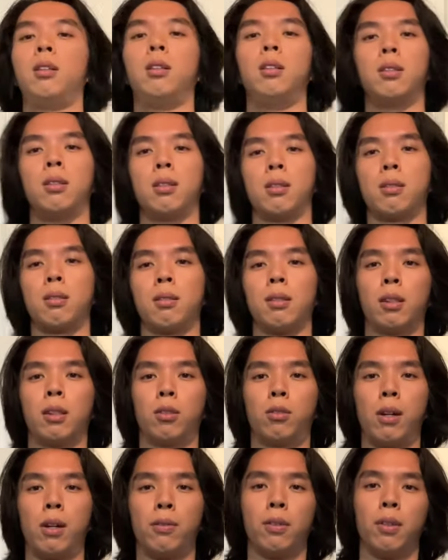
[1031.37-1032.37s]
you can sling your
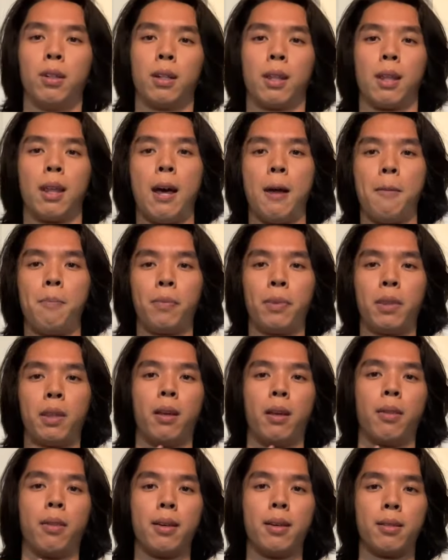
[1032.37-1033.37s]
rifle like that. Now
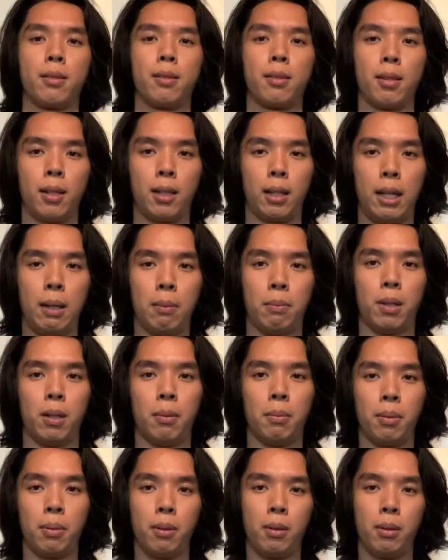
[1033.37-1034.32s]
this I keep up,